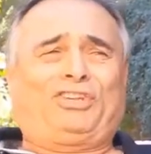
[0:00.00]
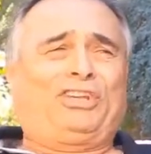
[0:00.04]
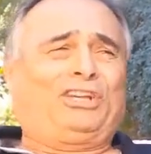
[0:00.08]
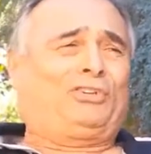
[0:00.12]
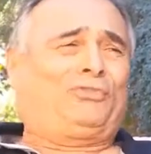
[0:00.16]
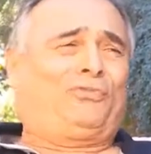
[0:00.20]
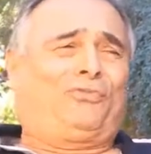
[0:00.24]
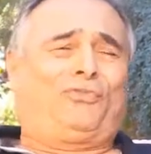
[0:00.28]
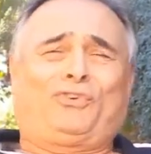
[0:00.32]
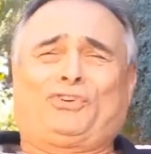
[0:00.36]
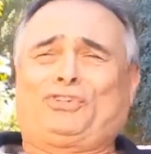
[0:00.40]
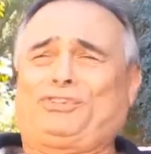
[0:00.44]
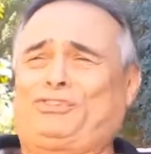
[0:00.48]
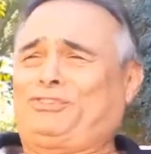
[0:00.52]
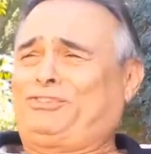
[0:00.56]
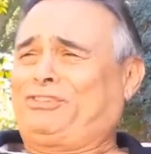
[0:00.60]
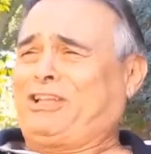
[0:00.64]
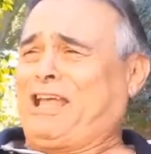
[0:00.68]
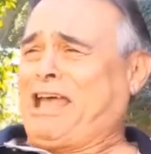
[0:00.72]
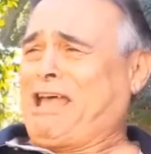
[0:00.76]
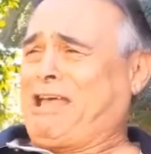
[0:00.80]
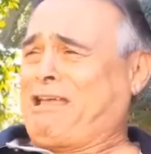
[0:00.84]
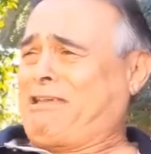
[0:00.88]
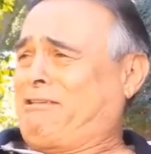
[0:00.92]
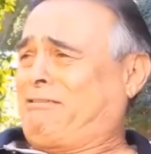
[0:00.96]
been
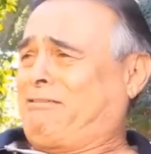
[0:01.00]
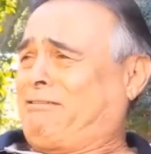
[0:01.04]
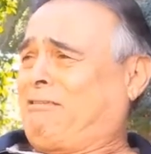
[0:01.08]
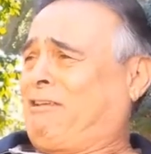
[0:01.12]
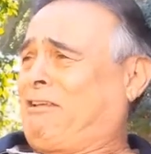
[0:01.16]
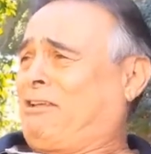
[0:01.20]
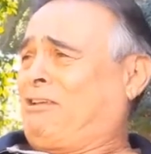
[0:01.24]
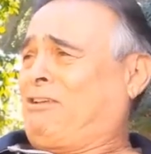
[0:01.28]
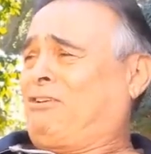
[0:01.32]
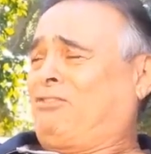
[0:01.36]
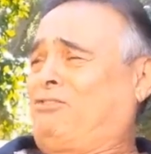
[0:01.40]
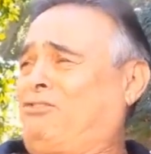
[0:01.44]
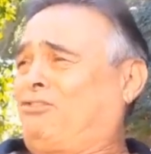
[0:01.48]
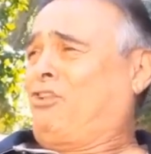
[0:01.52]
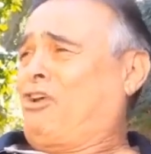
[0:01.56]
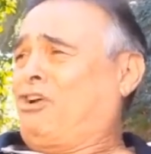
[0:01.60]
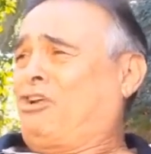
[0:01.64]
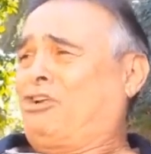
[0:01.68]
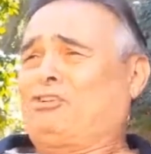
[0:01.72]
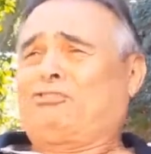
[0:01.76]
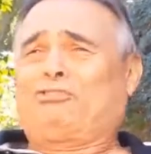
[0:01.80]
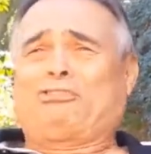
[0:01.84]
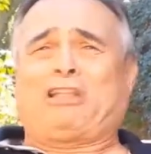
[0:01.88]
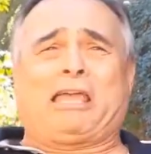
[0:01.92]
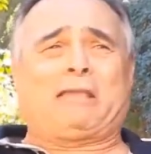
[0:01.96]
6'9",
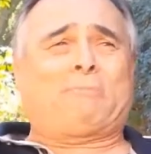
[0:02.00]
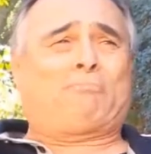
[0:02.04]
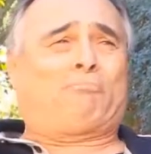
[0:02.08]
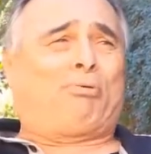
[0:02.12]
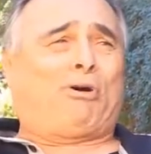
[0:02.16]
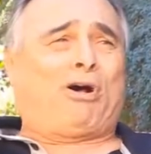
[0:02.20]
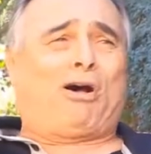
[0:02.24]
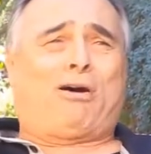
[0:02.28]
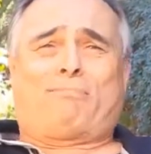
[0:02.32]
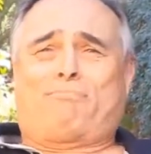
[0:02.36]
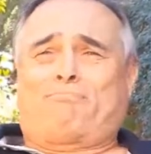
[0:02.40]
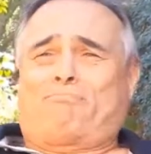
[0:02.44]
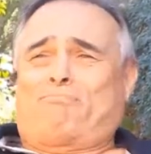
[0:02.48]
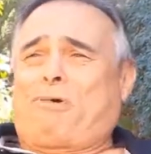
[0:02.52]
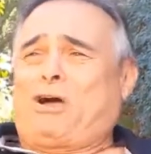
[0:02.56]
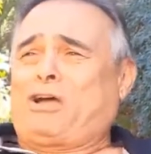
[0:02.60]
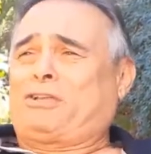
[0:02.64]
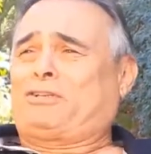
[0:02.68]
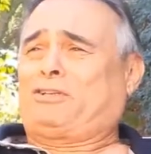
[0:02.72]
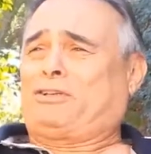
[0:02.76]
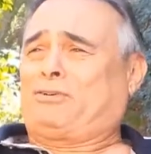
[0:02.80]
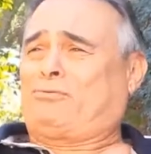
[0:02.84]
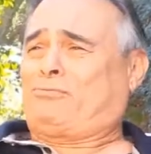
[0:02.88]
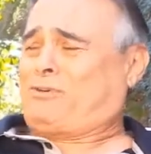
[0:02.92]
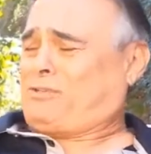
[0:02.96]
looking like Paul
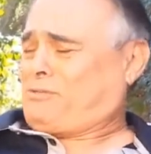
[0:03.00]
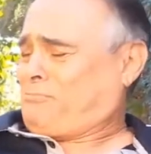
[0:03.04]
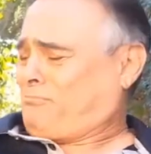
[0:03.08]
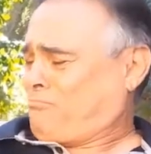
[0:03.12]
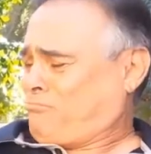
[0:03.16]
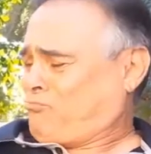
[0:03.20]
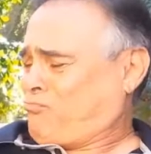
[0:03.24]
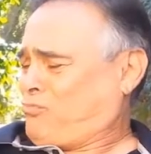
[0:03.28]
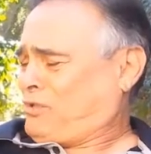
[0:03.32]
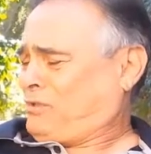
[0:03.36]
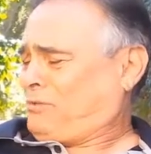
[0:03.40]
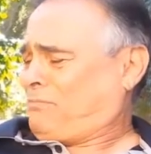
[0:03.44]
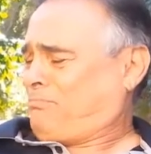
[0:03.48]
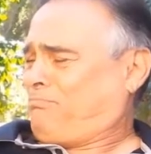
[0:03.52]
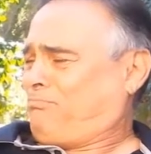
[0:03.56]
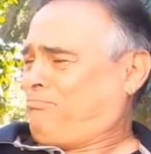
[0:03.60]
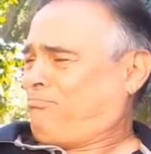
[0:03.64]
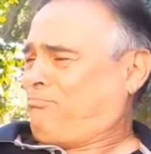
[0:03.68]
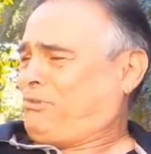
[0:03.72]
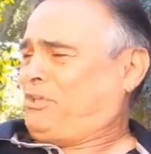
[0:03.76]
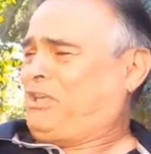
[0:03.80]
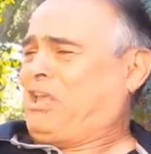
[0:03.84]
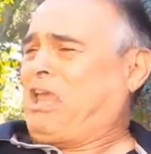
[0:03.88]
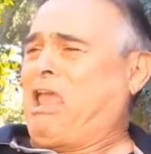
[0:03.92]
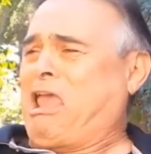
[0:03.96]
Bunyan with
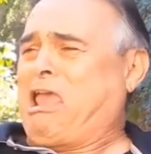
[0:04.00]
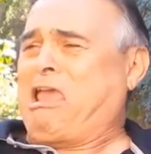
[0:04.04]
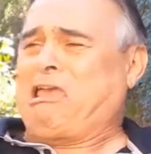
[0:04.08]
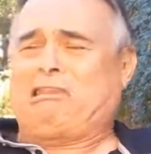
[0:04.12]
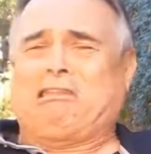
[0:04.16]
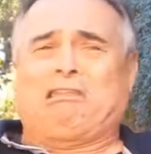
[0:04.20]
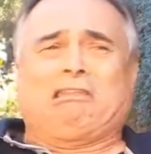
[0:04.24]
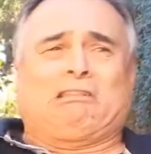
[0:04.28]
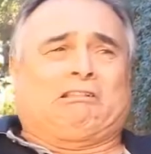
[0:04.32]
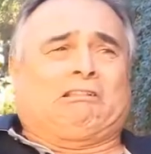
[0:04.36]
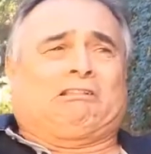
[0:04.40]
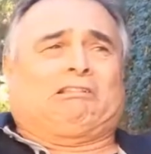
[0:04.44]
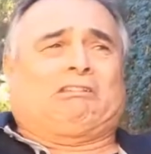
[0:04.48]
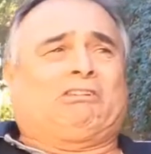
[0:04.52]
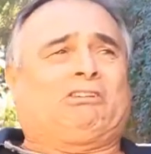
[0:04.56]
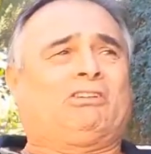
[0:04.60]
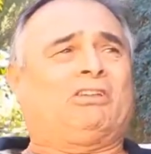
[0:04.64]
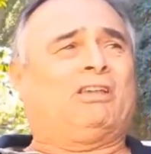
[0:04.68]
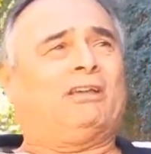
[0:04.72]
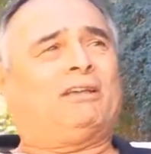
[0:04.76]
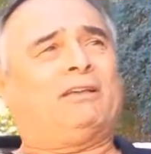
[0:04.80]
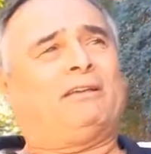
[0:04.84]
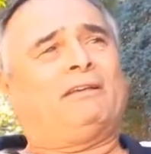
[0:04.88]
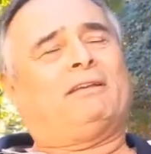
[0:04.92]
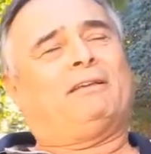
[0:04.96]

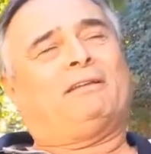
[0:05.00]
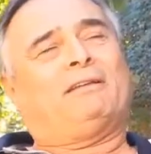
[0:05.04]
cannons,